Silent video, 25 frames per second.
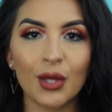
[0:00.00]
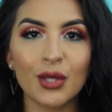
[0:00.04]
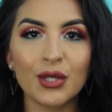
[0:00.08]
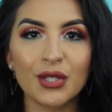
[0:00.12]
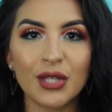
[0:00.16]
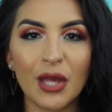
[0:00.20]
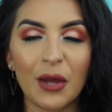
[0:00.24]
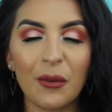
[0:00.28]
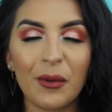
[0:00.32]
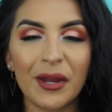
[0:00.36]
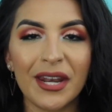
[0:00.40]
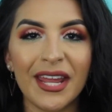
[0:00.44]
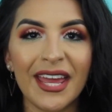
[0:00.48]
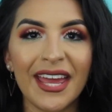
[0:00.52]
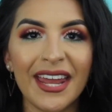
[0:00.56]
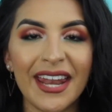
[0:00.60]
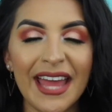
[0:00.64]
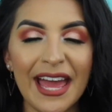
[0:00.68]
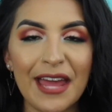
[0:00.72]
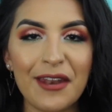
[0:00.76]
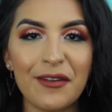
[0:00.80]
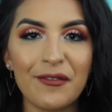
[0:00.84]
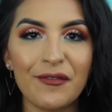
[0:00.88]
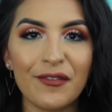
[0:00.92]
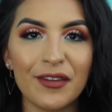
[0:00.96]
So I went ahead
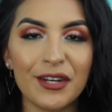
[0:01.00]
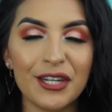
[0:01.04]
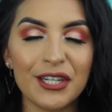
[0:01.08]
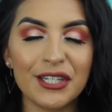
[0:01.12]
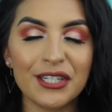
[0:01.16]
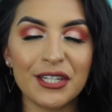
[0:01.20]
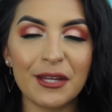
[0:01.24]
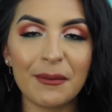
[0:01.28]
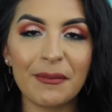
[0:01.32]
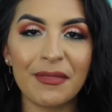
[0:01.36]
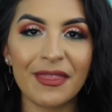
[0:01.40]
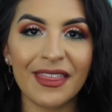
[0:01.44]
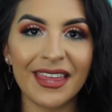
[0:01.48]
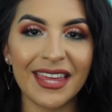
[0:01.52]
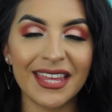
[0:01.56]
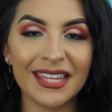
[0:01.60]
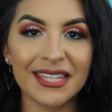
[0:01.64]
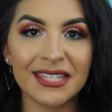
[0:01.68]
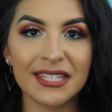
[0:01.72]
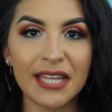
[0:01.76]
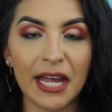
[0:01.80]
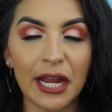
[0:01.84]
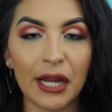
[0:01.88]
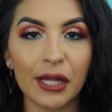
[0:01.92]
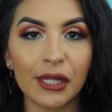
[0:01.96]
and finished up the
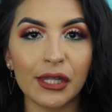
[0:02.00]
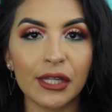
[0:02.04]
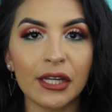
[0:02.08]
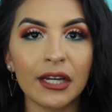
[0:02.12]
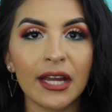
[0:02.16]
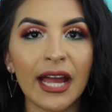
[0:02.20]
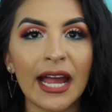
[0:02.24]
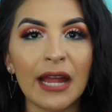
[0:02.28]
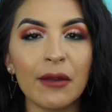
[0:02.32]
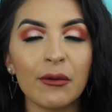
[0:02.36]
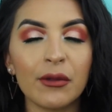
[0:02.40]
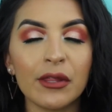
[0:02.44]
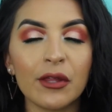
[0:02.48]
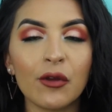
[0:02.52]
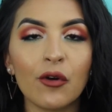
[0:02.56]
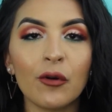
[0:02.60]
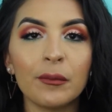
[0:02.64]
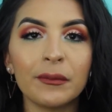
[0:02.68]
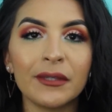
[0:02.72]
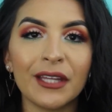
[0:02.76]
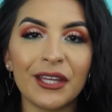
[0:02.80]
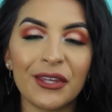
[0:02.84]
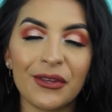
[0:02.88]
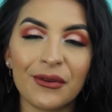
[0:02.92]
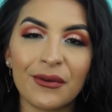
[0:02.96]
entire look. I really
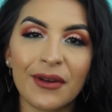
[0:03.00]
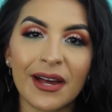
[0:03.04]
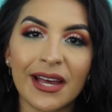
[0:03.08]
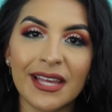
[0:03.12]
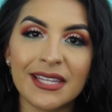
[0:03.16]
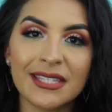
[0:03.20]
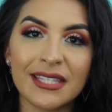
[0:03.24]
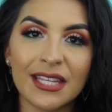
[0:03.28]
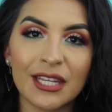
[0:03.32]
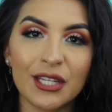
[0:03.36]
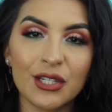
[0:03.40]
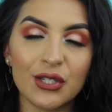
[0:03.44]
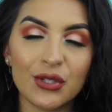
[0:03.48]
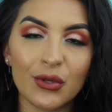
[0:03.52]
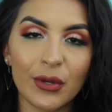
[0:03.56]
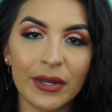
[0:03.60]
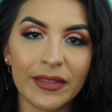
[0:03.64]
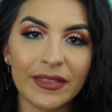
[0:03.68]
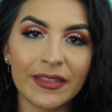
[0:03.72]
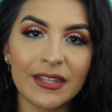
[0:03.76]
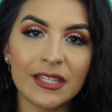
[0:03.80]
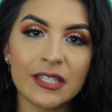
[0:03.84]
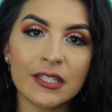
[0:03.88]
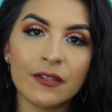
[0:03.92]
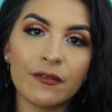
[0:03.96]
hope that you guys
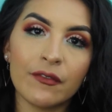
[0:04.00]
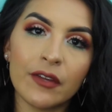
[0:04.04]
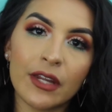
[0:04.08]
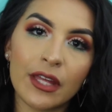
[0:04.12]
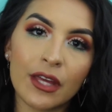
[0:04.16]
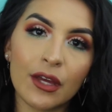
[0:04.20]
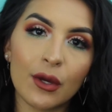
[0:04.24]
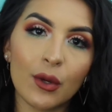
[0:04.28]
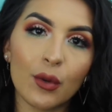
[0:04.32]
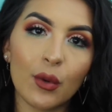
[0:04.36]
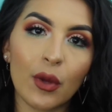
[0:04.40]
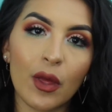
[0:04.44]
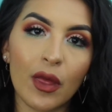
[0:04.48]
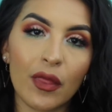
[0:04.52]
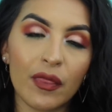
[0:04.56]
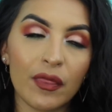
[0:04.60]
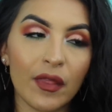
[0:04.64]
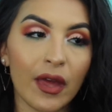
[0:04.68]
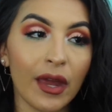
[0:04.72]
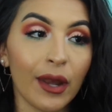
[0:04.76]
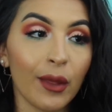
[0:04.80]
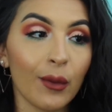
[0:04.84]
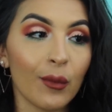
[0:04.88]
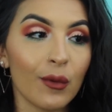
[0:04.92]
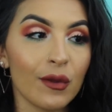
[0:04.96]
enjoyed this video and
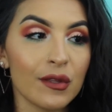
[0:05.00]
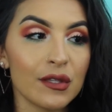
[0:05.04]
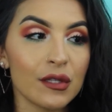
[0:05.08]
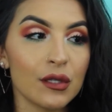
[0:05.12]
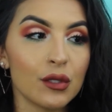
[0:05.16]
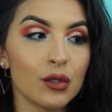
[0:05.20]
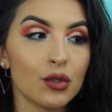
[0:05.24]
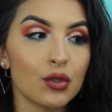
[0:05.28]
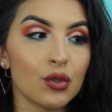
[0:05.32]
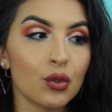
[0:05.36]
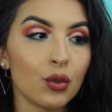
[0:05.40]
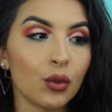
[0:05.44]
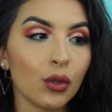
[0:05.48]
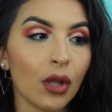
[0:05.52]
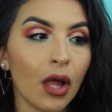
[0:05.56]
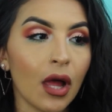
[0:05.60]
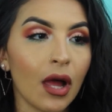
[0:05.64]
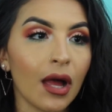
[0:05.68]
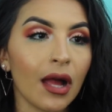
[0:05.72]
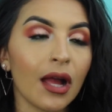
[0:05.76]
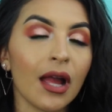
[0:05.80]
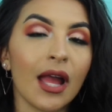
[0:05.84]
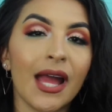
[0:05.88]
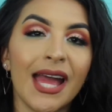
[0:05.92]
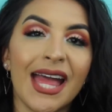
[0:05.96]
that it wasn't too
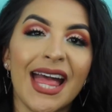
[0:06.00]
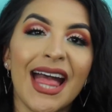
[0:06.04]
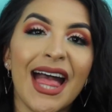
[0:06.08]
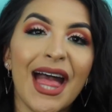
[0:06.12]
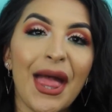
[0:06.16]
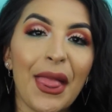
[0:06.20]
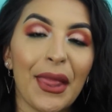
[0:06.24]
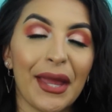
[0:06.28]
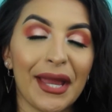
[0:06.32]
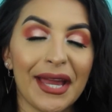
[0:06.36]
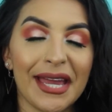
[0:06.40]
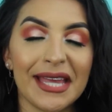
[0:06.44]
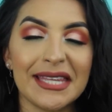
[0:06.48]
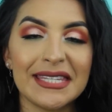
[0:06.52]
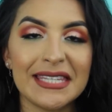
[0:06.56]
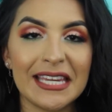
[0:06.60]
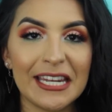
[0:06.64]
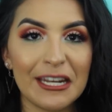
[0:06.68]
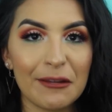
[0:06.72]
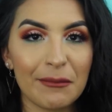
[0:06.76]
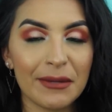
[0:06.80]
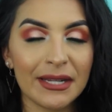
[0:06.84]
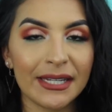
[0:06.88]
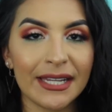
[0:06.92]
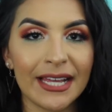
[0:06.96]
long. Like I
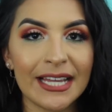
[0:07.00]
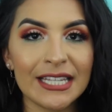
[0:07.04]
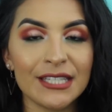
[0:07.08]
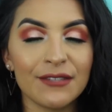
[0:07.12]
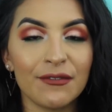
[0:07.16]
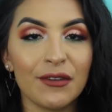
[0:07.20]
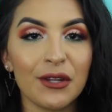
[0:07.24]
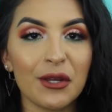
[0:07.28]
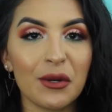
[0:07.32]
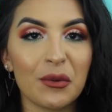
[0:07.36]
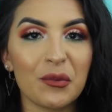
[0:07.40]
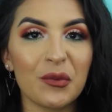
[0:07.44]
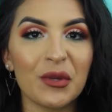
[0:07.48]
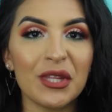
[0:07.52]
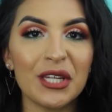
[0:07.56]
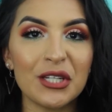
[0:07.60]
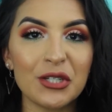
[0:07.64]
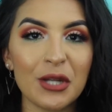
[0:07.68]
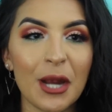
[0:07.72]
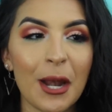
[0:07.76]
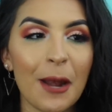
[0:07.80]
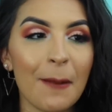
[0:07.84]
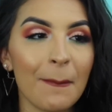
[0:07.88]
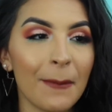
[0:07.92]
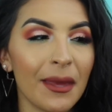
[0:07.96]
said in my last video, I'm really
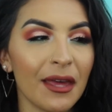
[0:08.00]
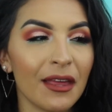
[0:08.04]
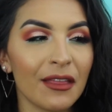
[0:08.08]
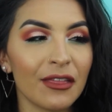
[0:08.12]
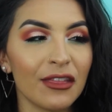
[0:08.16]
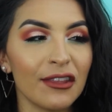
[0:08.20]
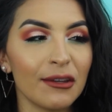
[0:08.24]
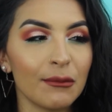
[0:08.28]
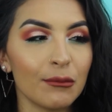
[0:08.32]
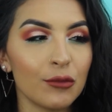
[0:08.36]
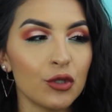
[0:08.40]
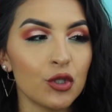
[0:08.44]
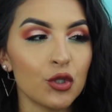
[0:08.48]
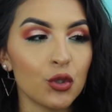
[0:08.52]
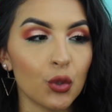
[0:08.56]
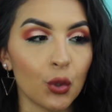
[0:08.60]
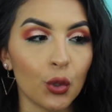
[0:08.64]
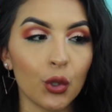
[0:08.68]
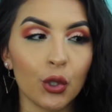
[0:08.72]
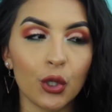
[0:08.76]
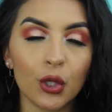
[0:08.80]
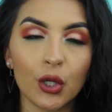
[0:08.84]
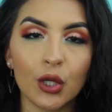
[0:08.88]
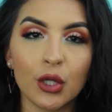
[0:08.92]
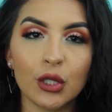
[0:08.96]
trying to make them
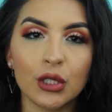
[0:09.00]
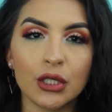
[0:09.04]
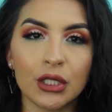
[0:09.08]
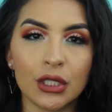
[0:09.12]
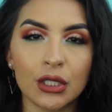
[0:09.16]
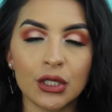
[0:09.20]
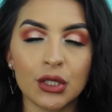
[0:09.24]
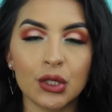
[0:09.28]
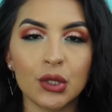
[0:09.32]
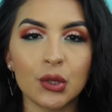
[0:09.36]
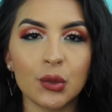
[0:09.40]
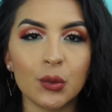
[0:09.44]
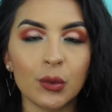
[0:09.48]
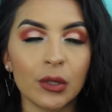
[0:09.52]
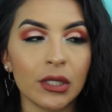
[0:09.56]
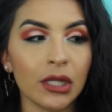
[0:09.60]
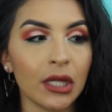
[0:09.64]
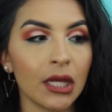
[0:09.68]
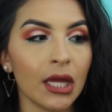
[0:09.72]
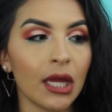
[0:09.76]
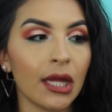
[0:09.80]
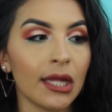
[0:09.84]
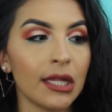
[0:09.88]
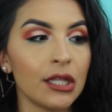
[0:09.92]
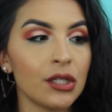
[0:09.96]
shorter just to
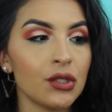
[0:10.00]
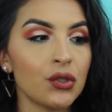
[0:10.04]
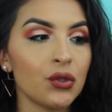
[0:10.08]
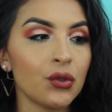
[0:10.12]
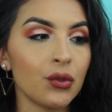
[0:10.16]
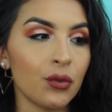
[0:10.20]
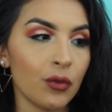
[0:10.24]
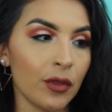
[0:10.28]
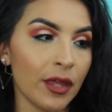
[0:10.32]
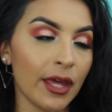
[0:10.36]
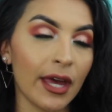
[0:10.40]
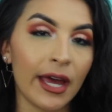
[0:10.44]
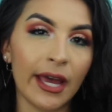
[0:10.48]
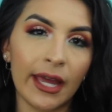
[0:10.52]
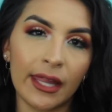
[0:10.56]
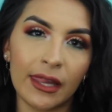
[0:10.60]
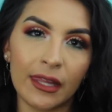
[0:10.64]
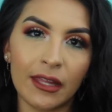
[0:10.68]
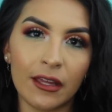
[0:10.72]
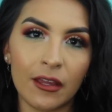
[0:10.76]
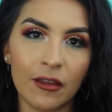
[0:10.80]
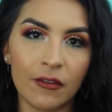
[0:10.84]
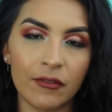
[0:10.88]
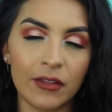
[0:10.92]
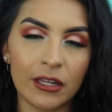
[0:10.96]
really get into the eye
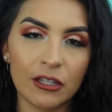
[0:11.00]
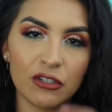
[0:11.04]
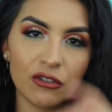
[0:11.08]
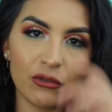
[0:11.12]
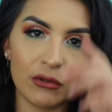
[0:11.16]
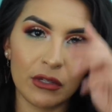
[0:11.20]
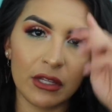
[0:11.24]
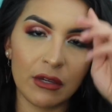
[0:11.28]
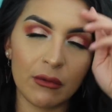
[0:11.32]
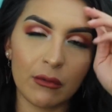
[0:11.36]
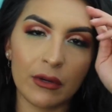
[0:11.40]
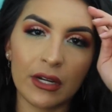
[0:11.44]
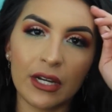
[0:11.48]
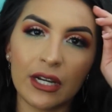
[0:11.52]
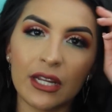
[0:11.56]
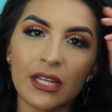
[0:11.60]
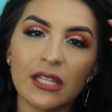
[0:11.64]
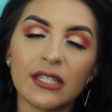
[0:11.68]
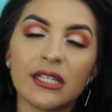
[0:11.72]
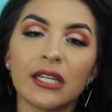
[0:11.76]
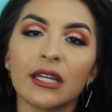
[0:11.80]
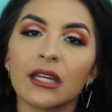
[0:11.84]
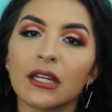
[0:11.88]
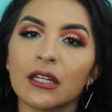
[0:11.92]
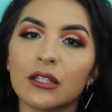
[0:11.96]
look, if that's really what it
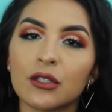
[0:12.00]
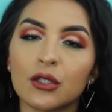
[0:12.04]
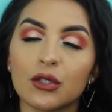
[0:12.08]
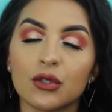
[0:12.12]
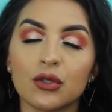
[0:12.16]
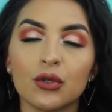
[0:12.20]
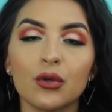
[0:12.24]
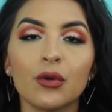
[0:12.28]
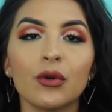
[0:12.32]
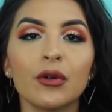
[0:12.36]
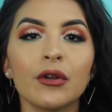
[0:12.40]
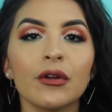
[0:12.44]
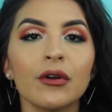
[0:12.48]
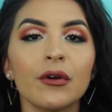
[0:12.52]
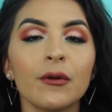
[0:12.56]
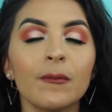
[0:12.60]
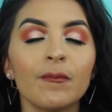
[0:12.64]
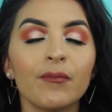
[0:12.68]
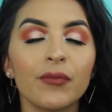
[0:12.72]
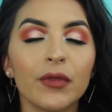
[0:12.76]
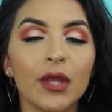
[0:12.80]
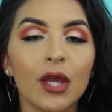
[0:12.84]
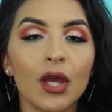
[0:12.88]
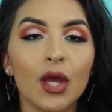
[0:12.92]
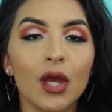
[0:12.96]
is, like a tutorial.